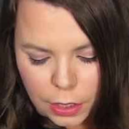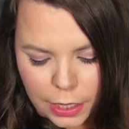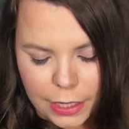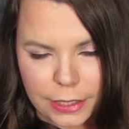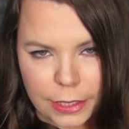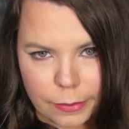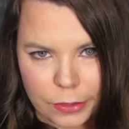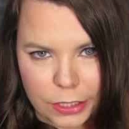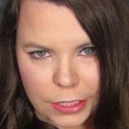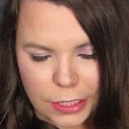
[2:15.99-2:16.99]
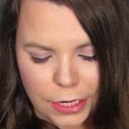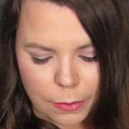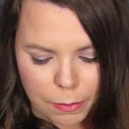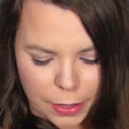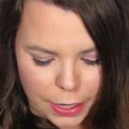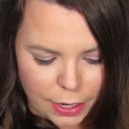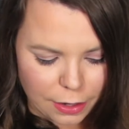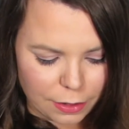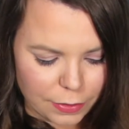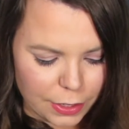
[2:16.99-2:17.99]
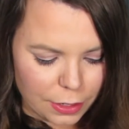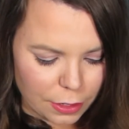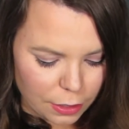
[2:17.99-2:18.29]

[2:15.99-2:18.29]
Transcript: Like I said, I'm just going to take a bite out of it.